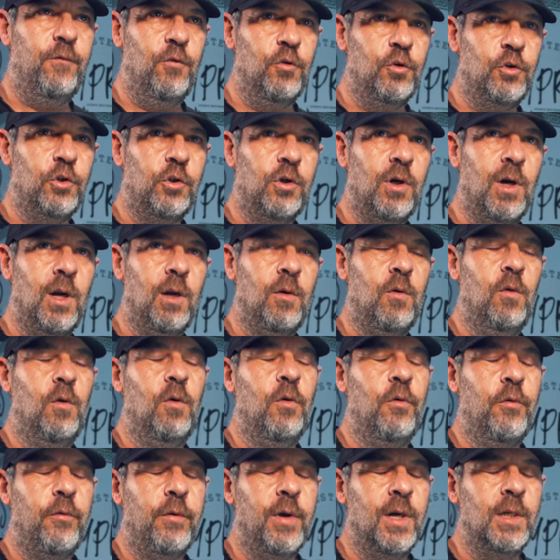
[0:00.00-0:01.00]
food truck
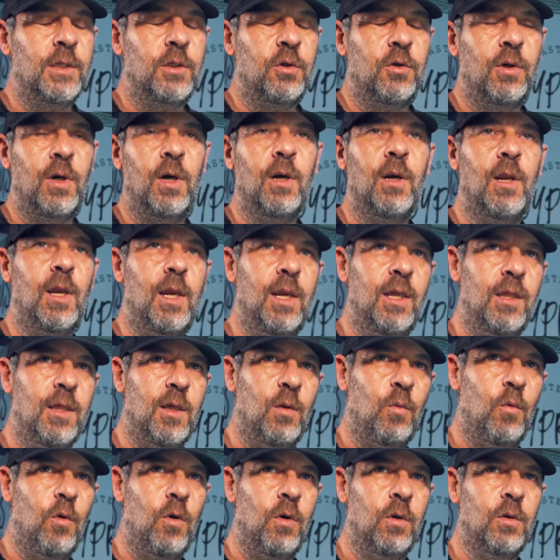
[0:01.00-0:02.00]
or restaurant in
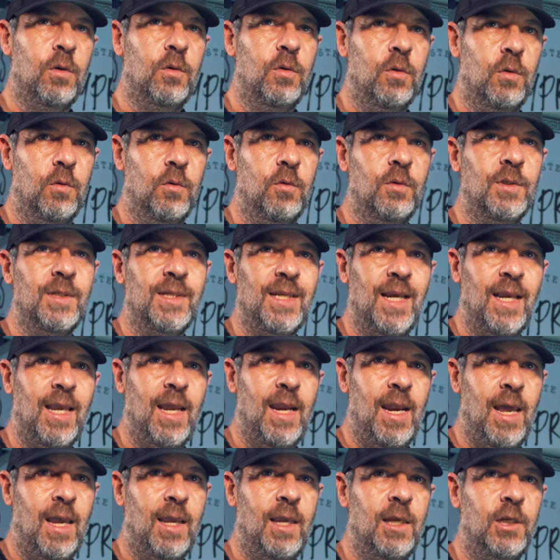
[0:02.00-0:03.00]
the world to do
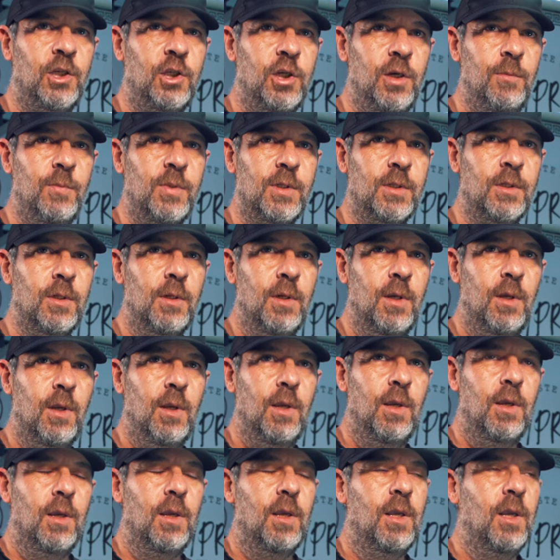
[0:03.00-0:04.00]
Saganaki chips.
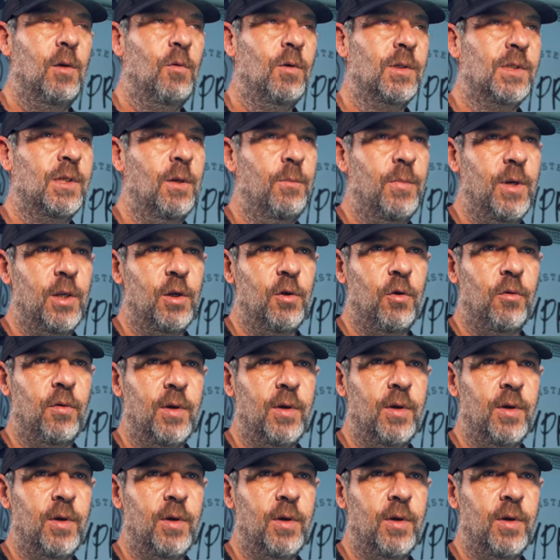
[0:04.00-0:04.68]
It was a bit of